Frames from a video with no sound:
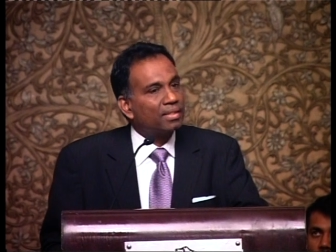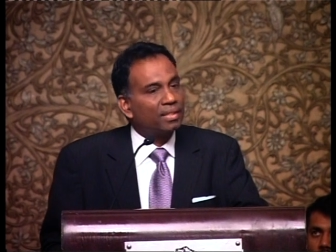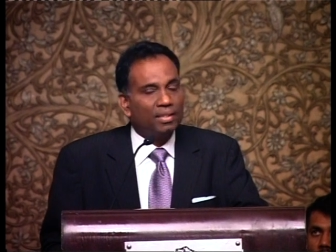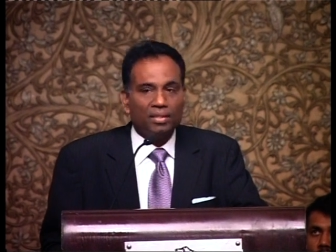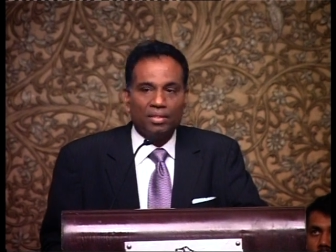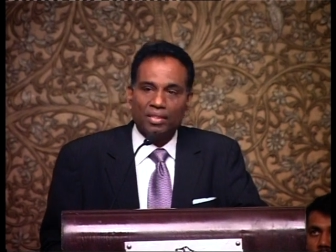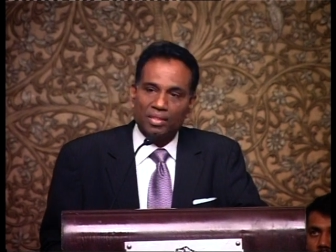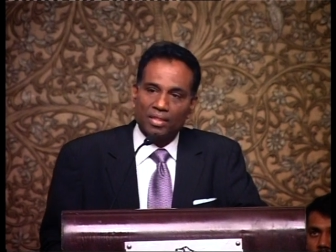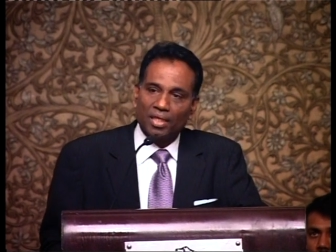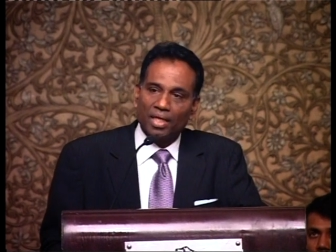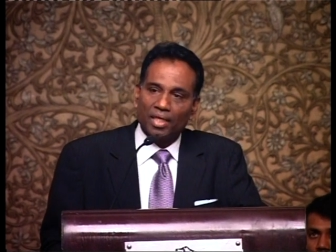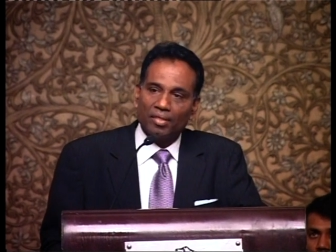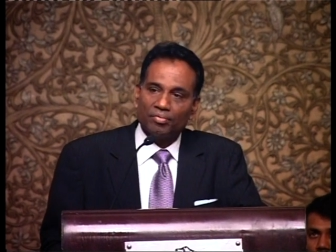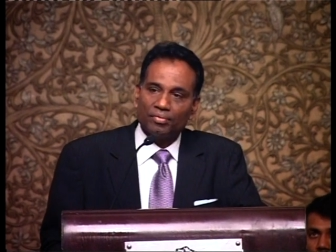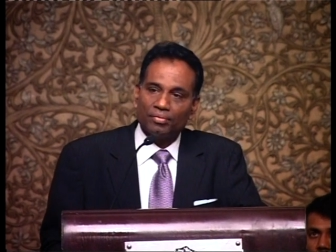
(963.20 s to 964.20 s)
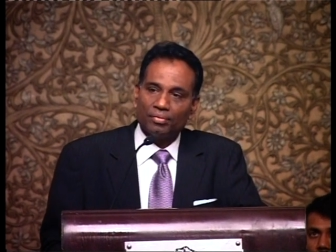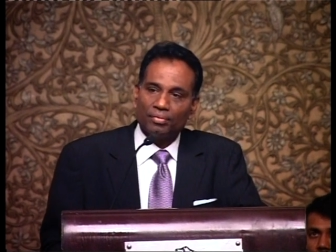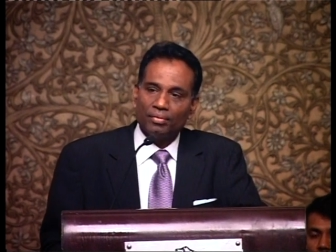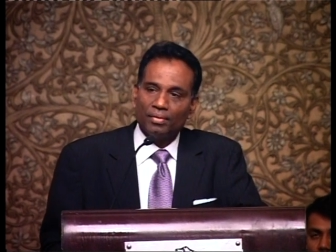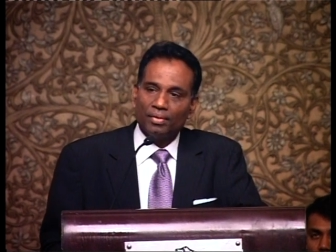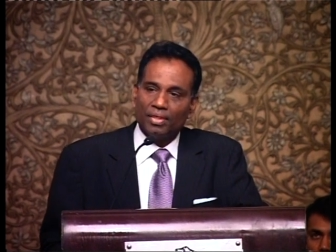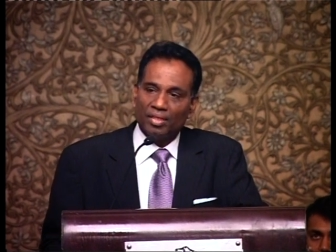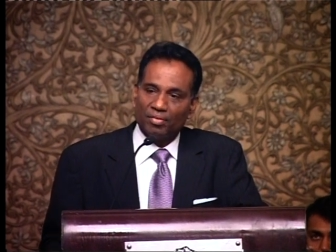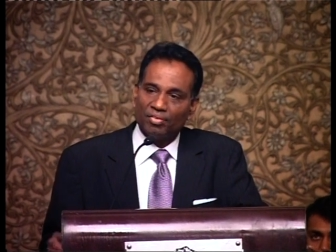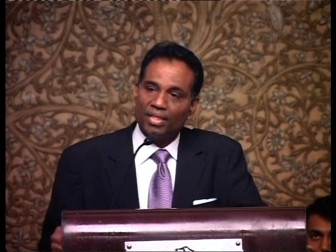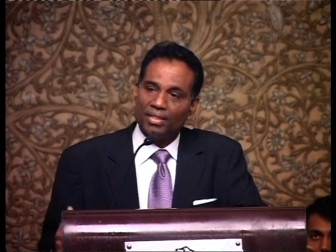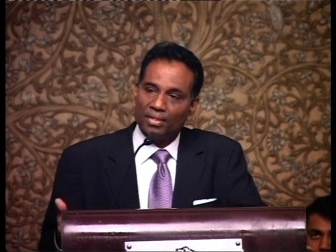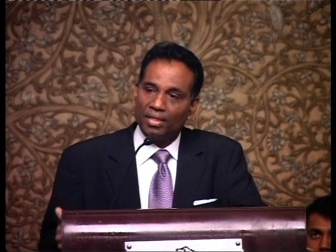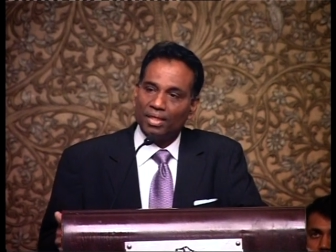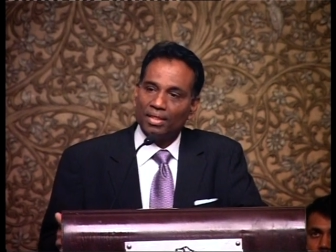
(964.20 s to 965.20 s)
in this life if I
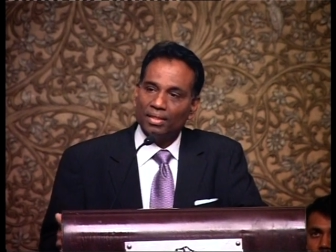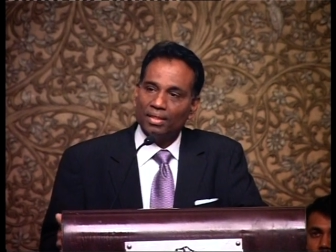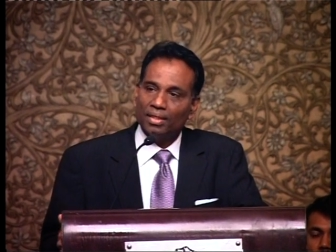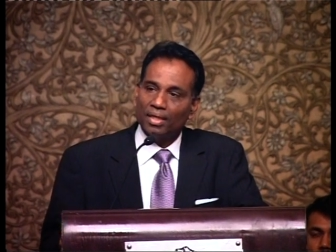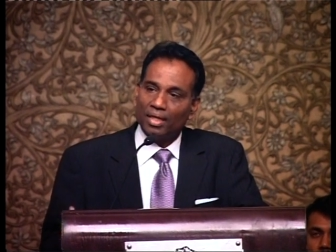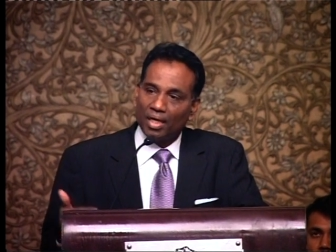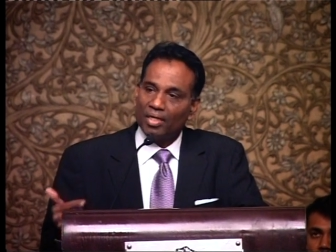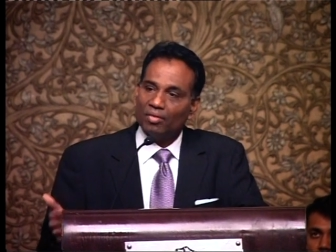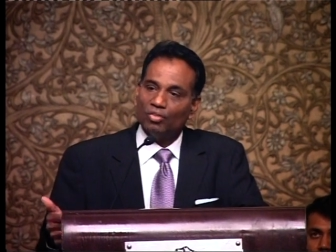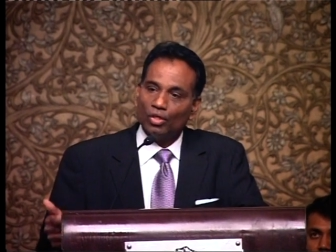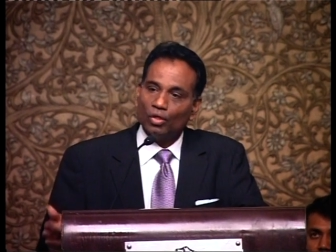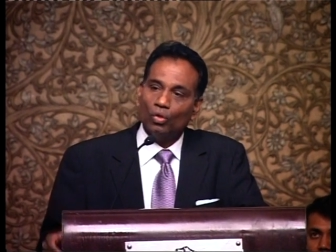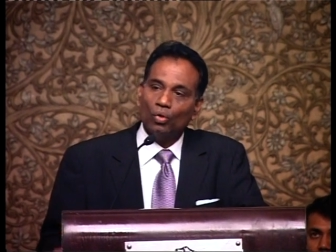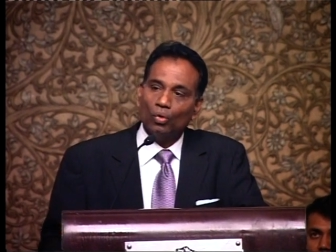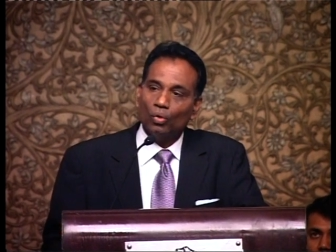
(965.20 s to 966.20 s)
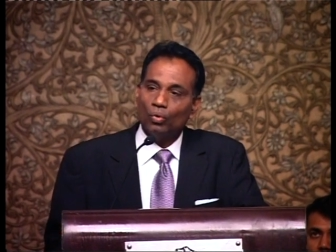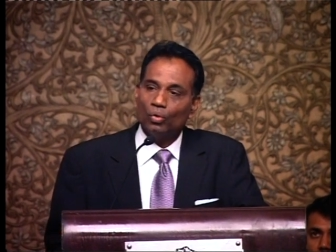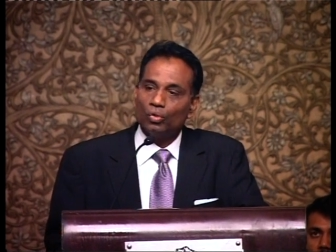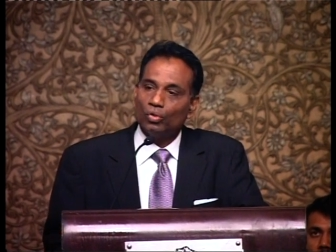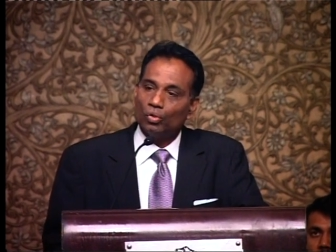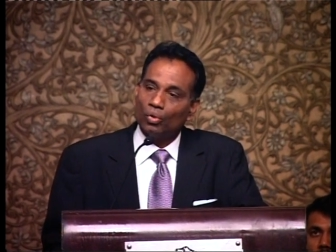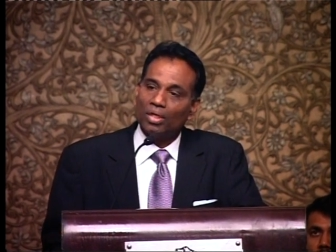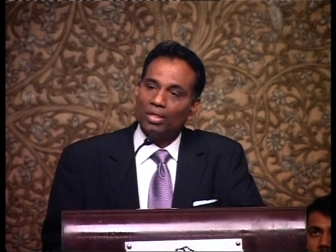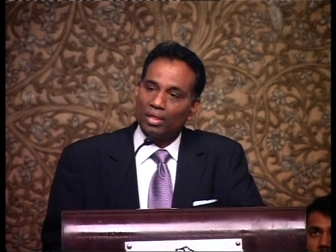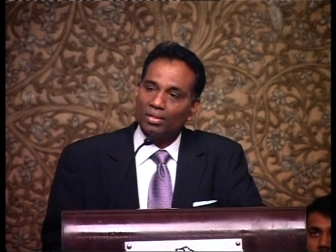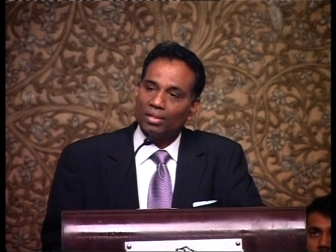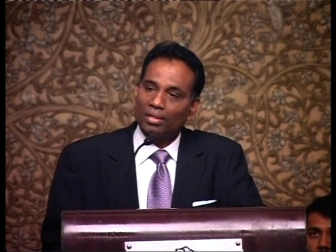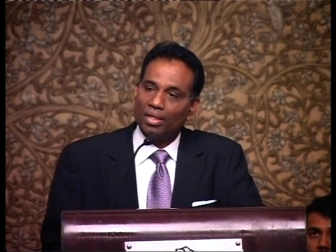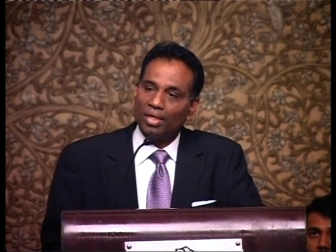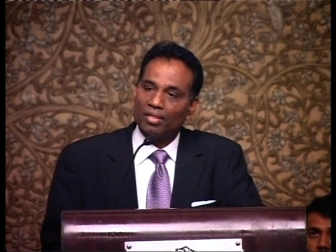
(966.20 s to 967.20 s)
die, I will go to
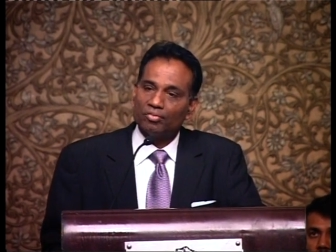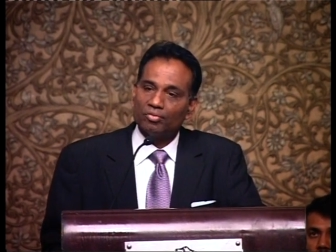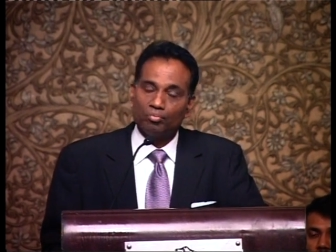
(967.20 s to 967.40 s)
another life.